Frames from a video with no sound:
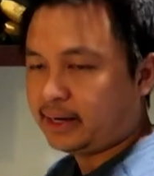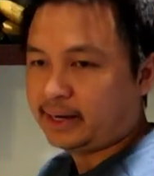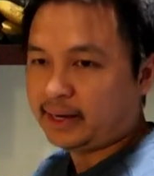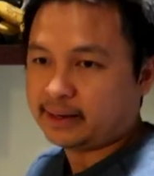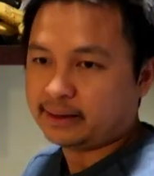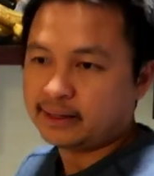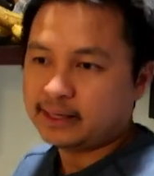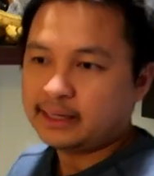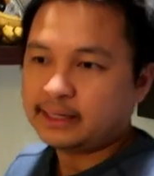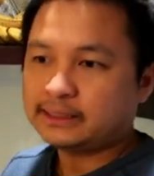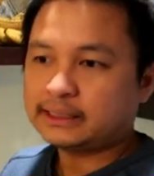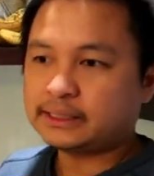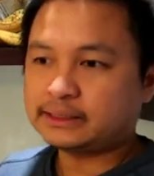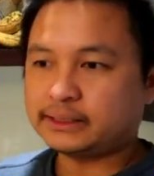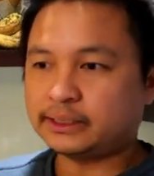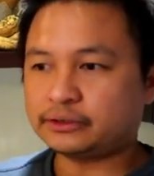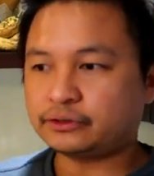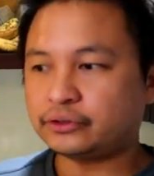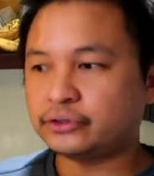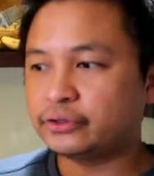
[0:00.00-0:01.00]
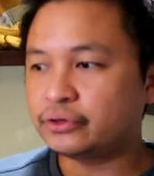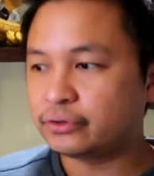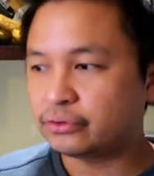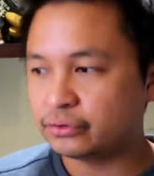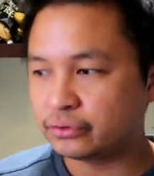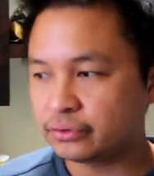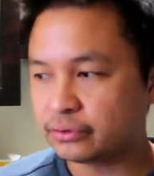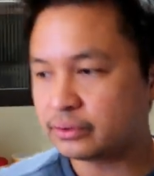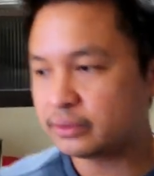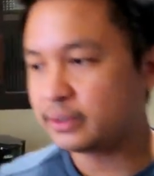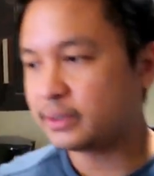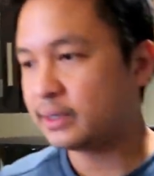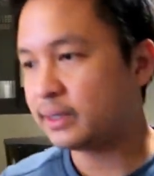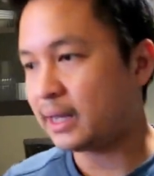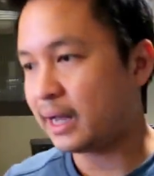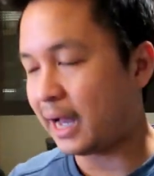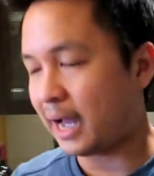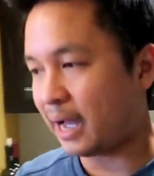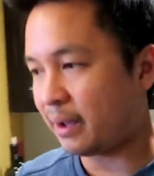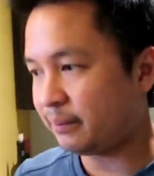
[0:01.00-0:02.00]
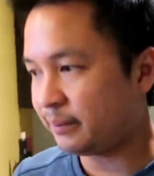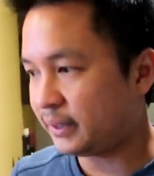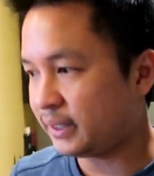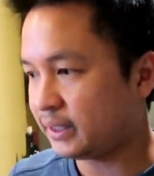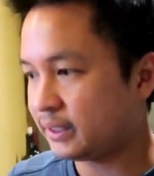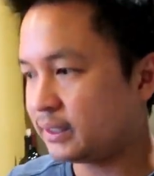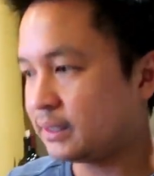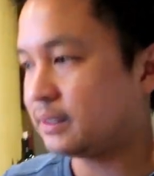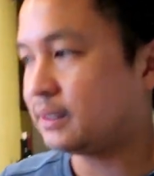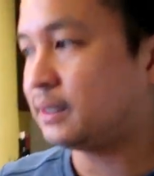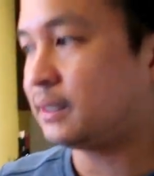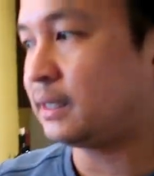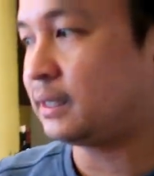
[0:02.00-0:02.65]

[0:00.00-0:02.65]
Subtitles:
Ayan. Tapos ito yung aming